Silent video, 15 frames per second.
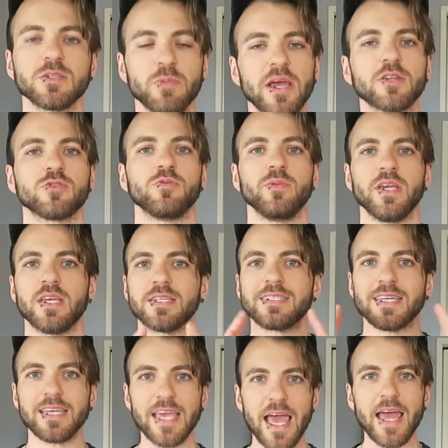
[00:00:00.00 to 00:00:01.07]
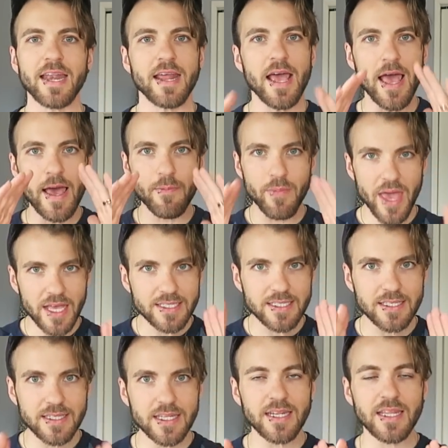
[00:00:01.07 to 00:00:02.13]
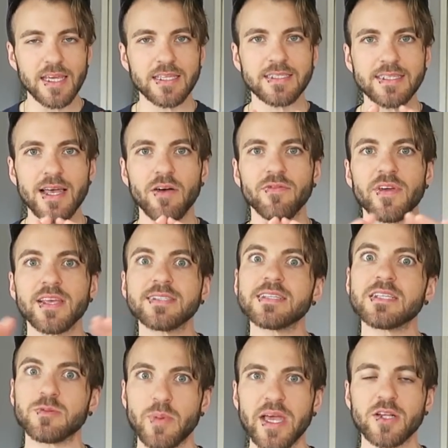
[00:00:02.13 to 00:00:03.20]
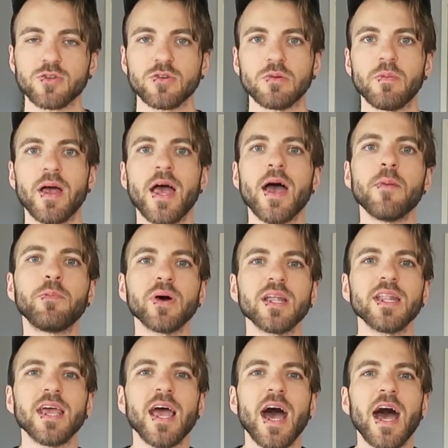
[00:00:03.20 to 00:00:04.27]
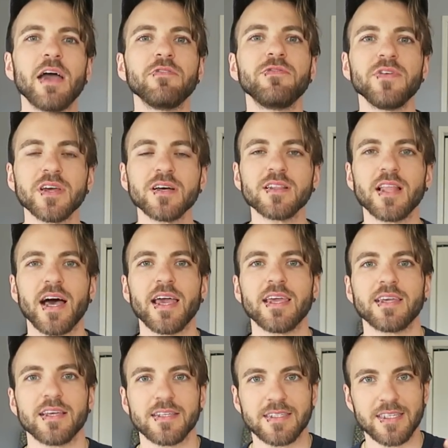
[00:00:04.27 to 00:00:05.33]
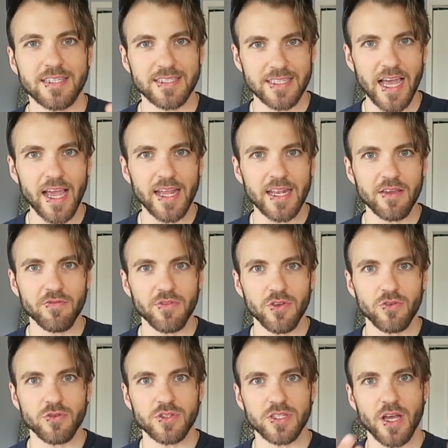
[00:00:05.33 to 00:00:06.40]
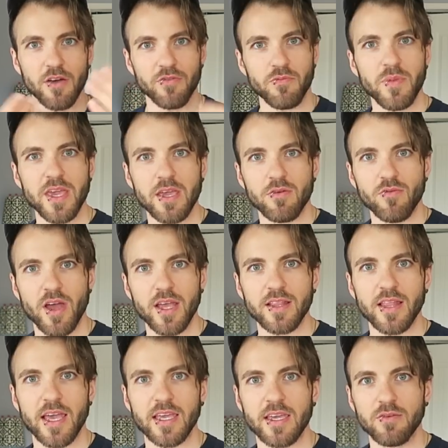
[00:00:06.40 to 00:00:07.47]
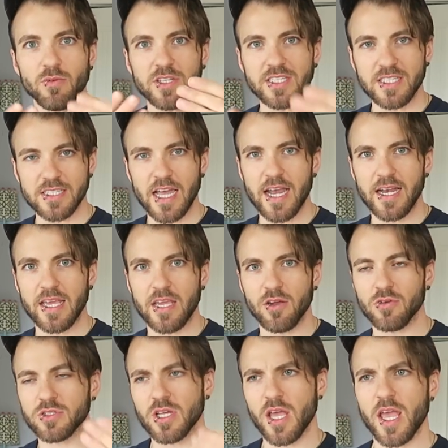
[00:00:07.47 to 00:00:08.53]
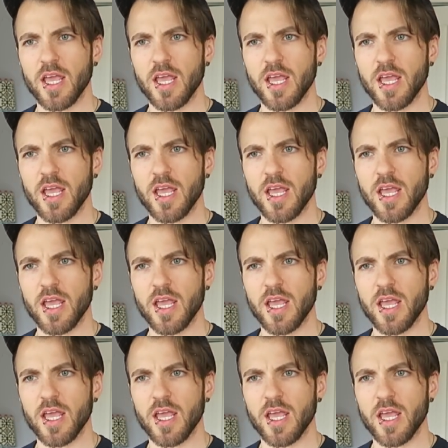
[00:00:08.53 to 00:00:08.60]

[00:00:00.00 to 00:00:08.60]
spectrum, because again, masculinity itself is a spectrum. But I feel like society views of me, right? Like when society hears